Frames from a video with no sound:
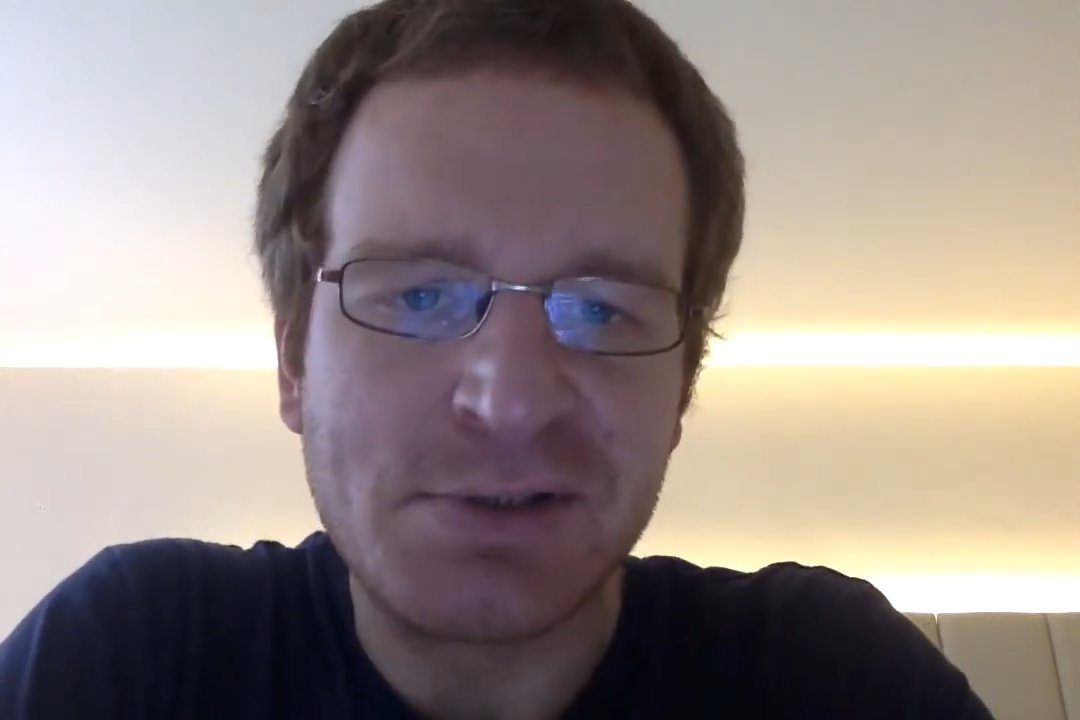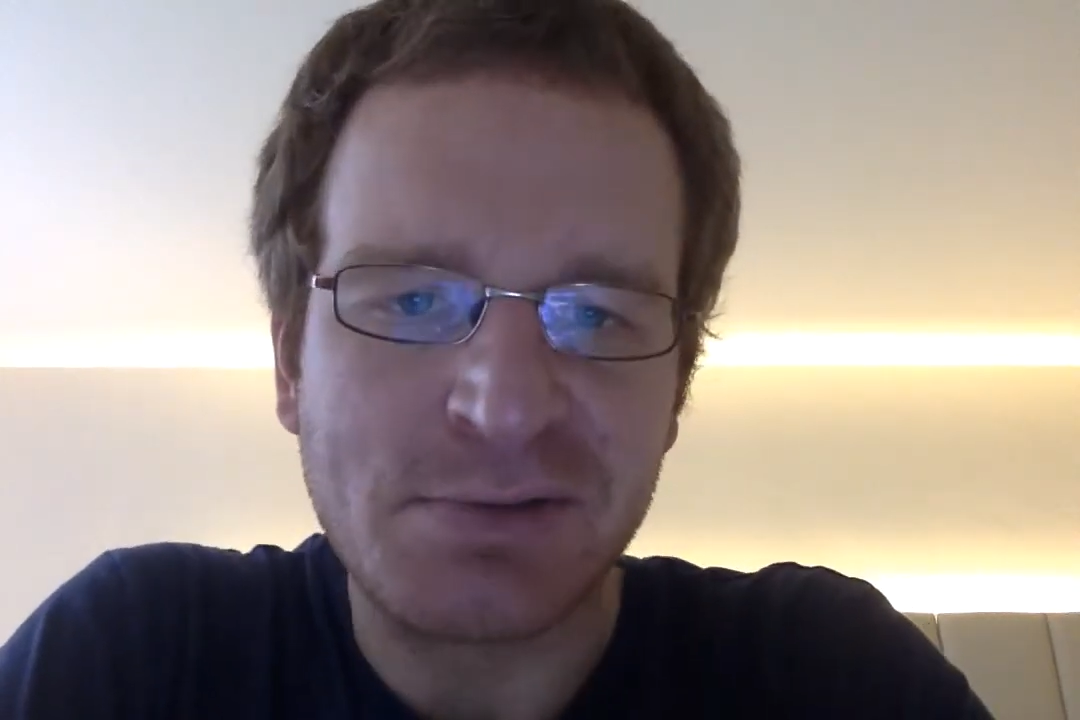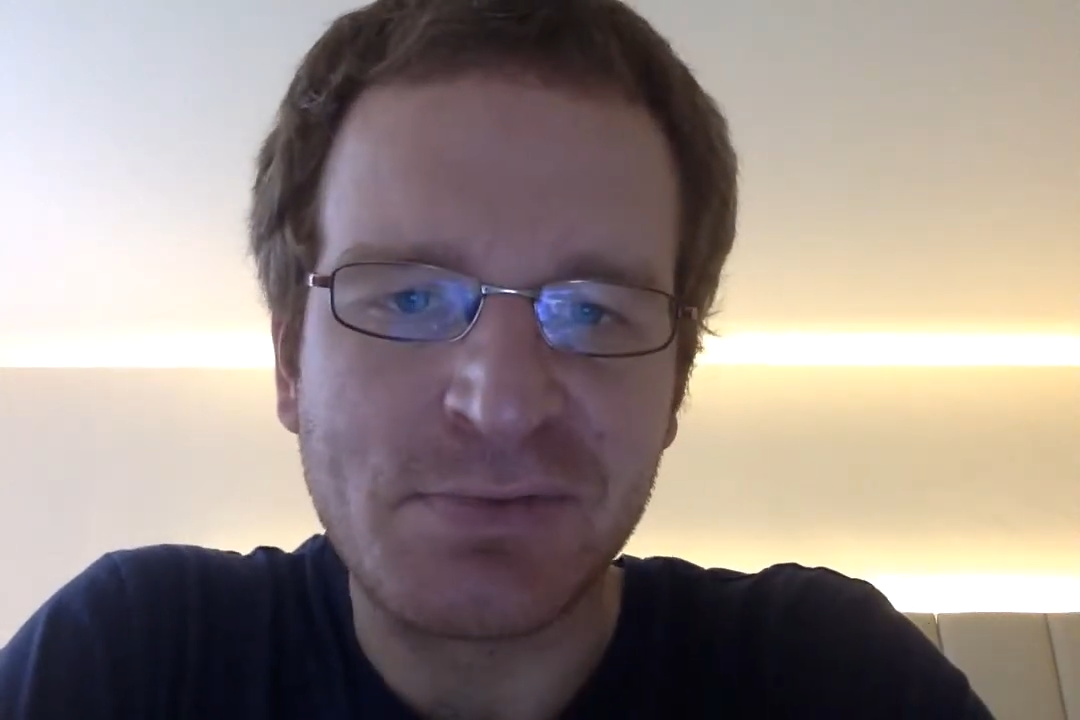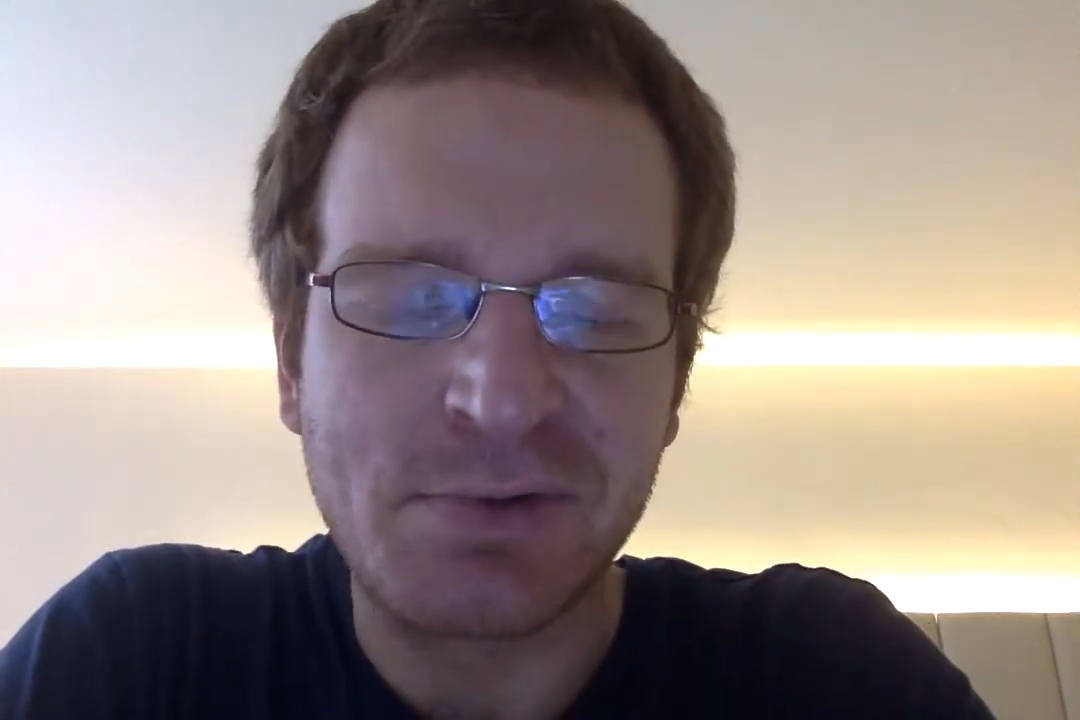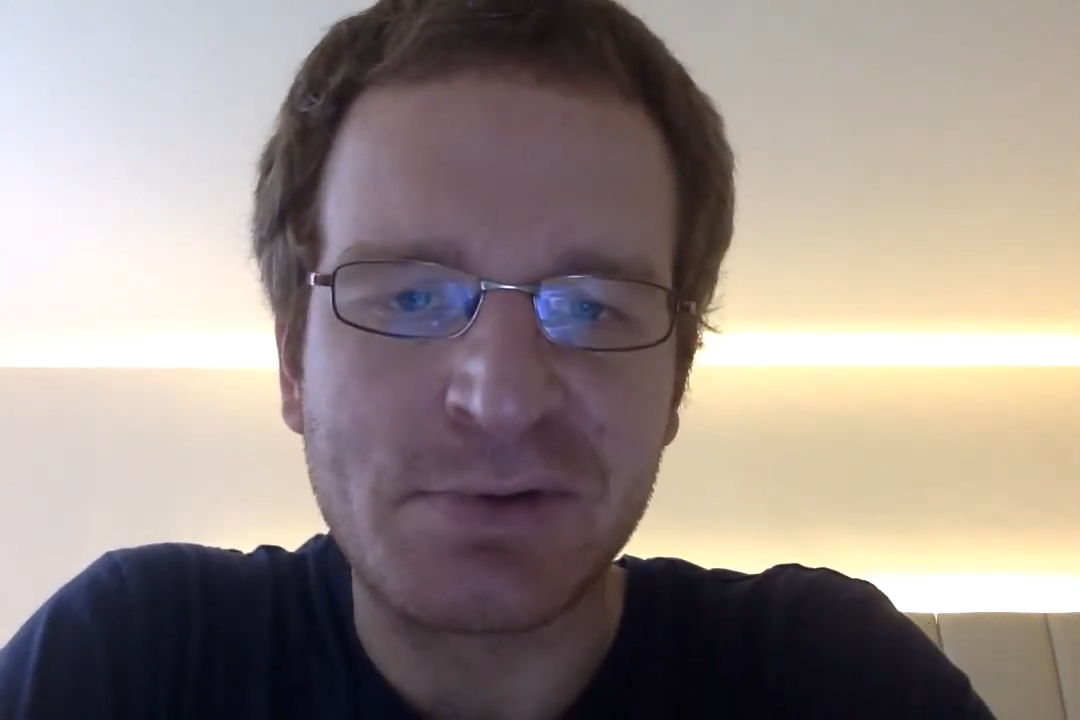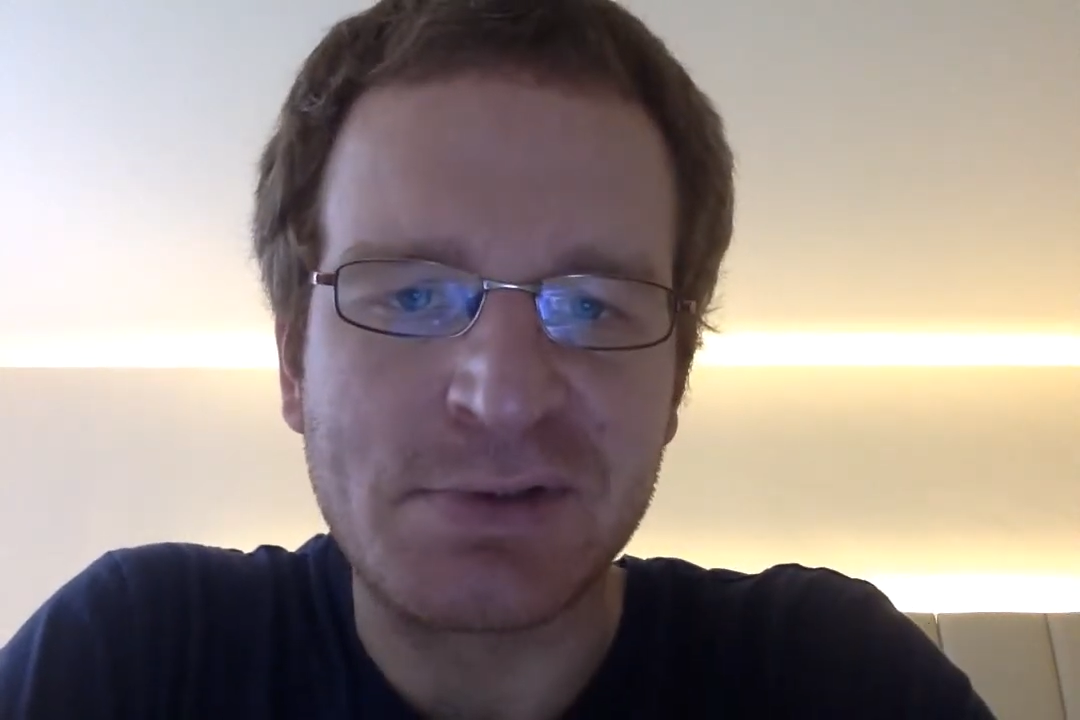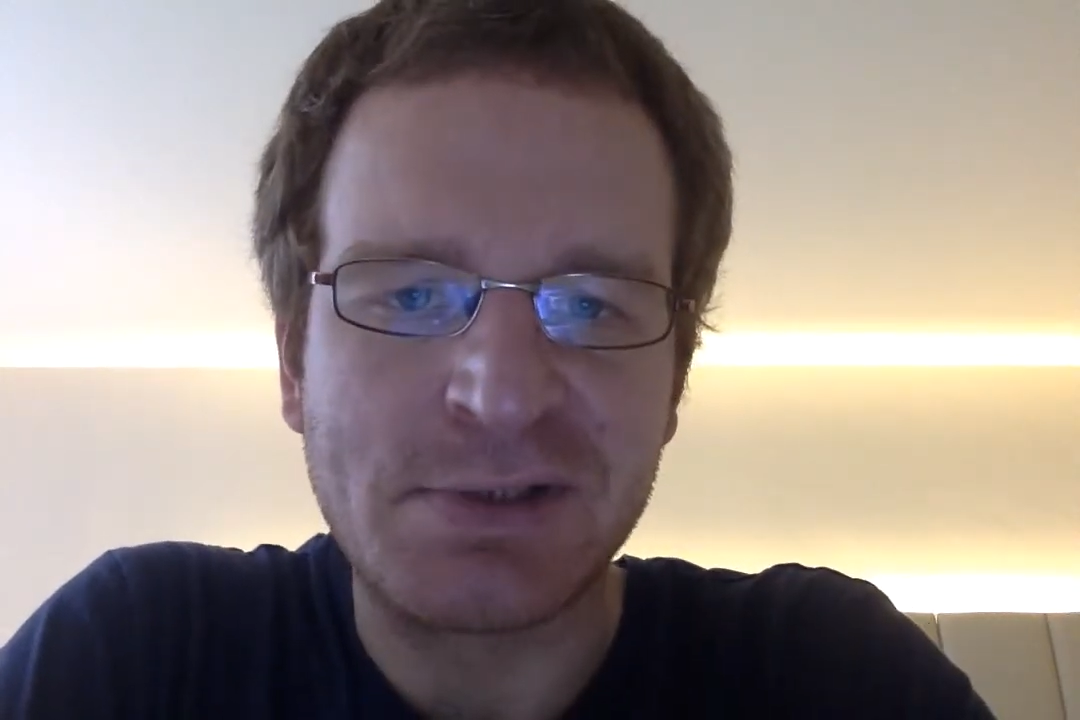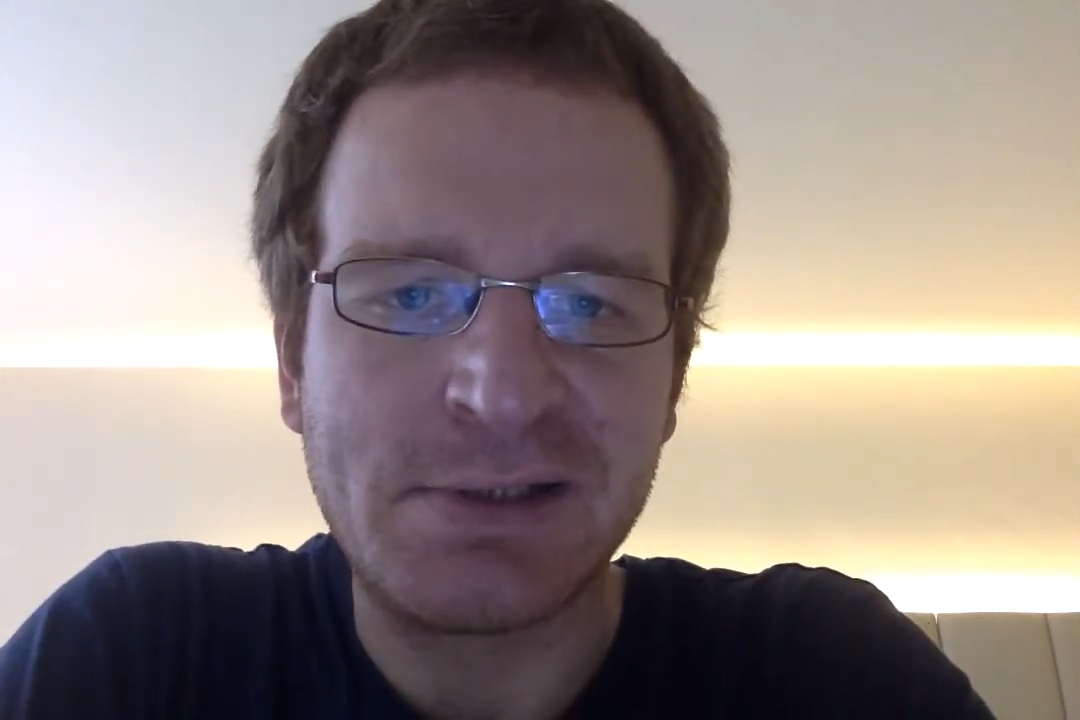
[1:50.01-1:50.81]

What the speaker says: is, of course.